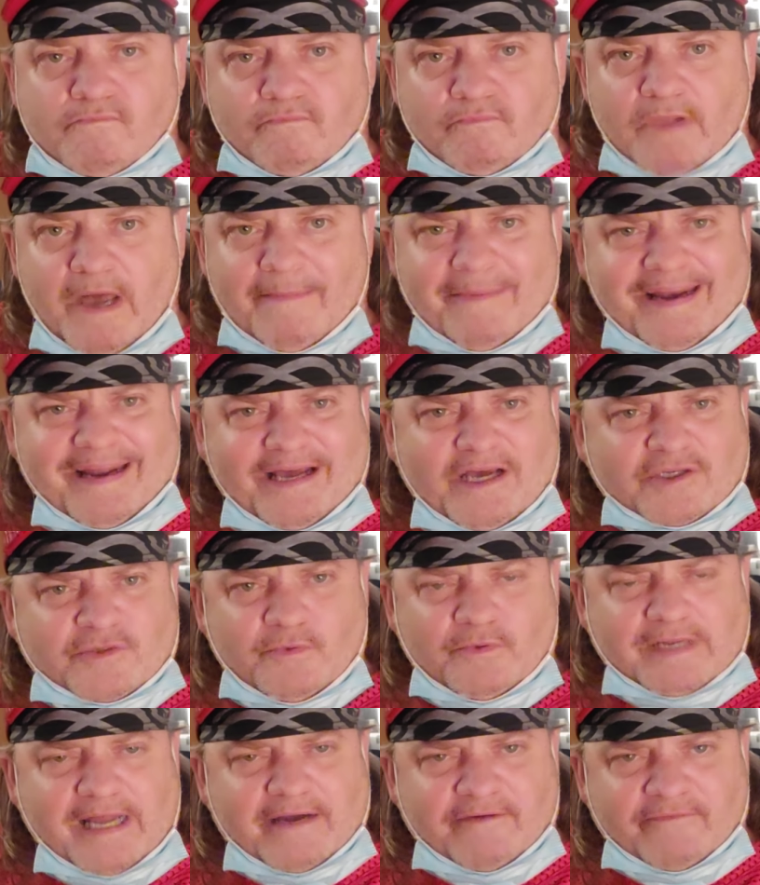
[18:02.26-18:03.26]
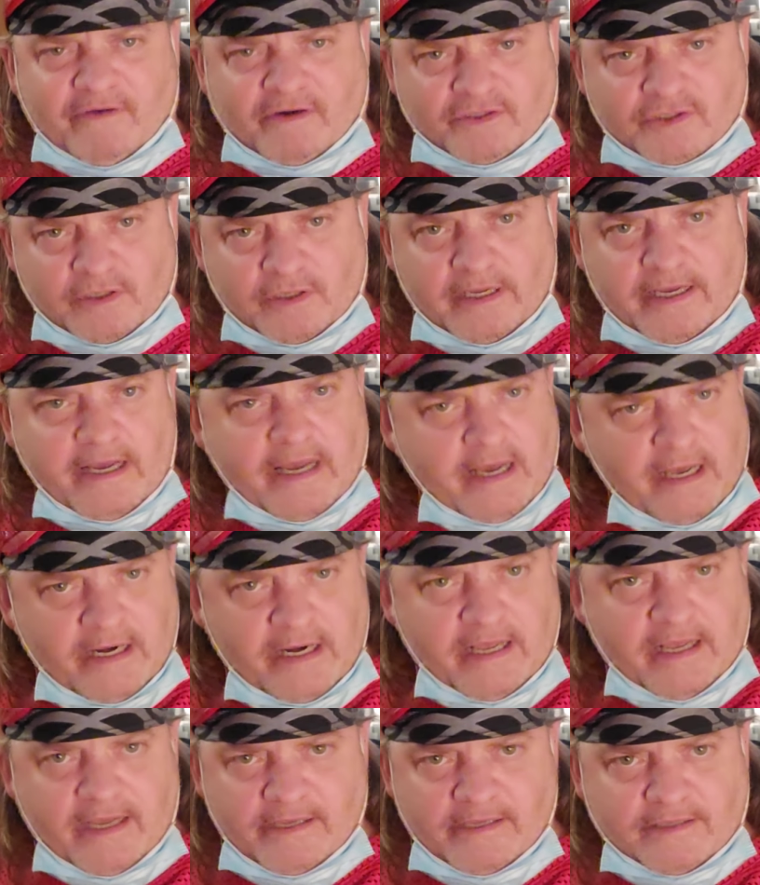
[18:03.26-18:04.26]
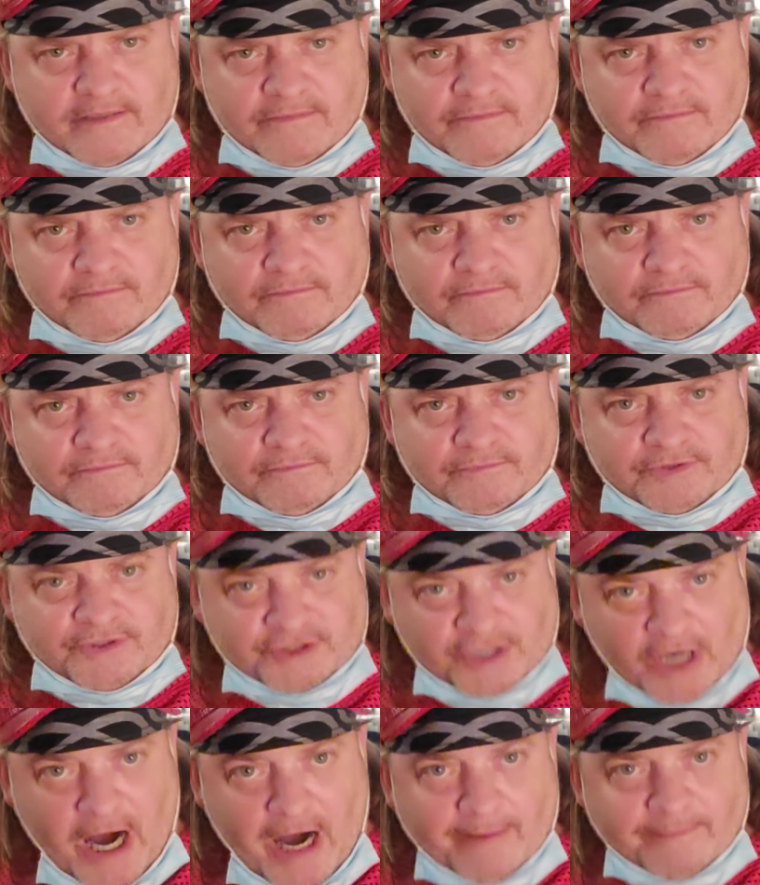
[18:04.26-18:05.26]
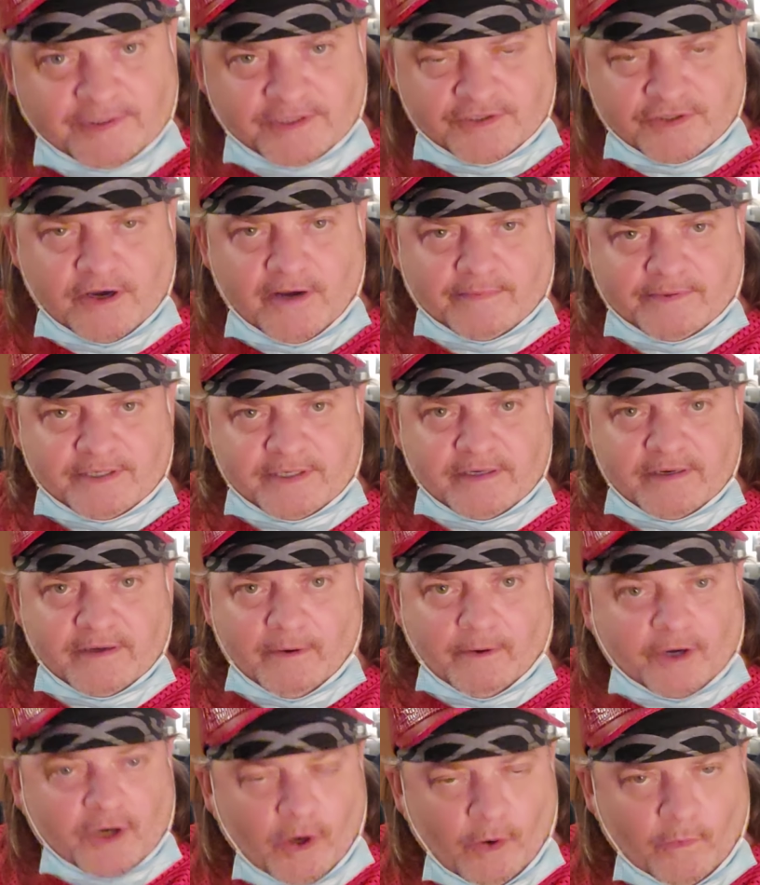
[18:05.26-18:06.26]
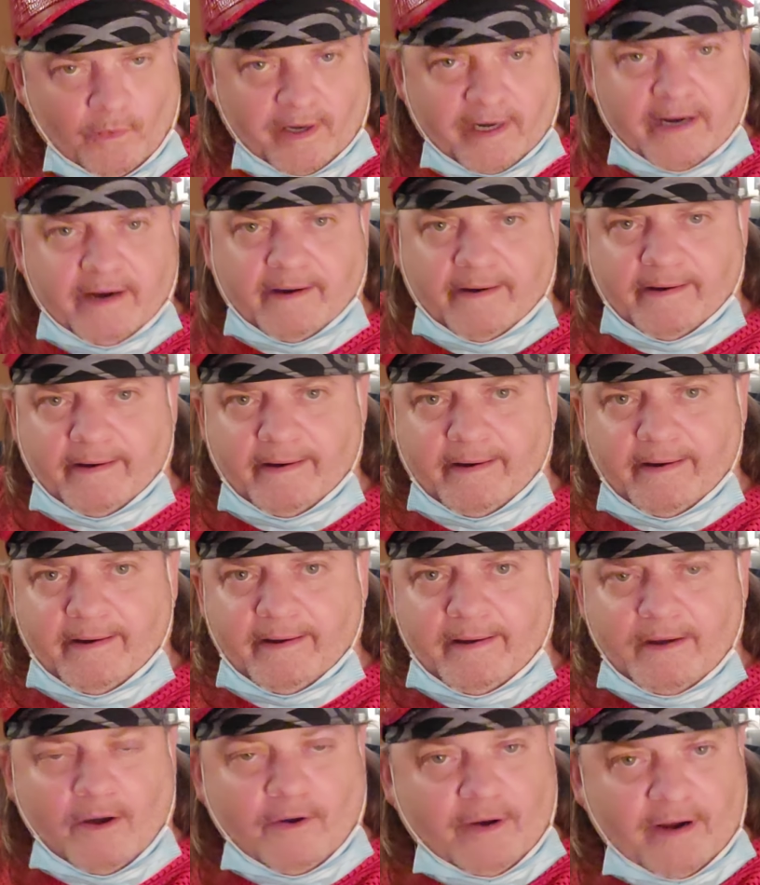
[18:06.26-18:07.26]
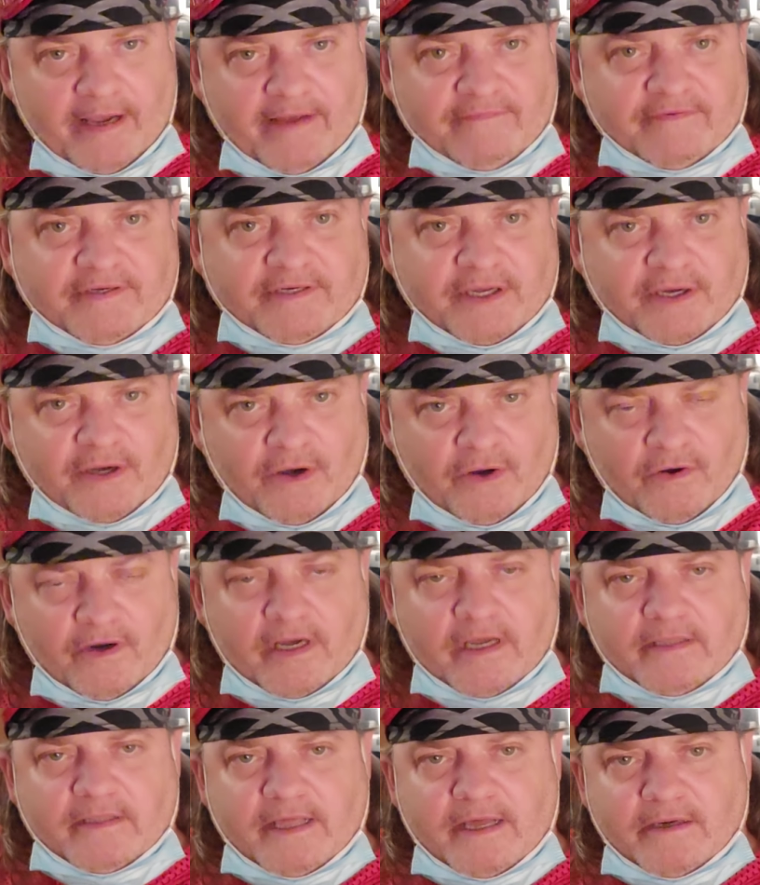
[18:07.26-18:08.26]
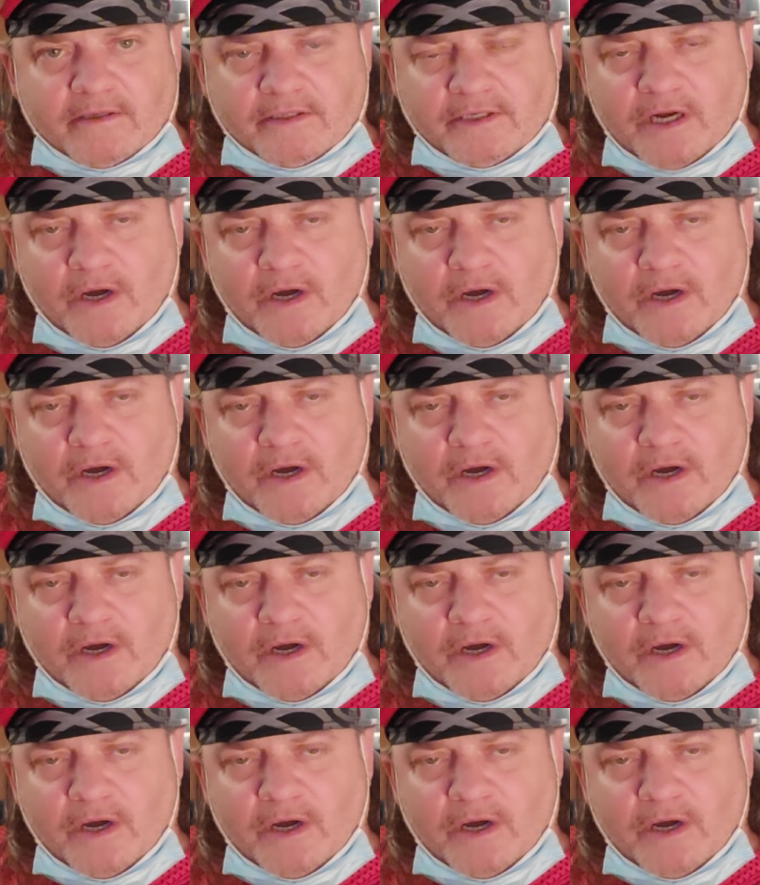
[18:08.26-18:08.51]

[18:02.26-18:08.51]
It goes with, like, virtually any job description or career or even degree, that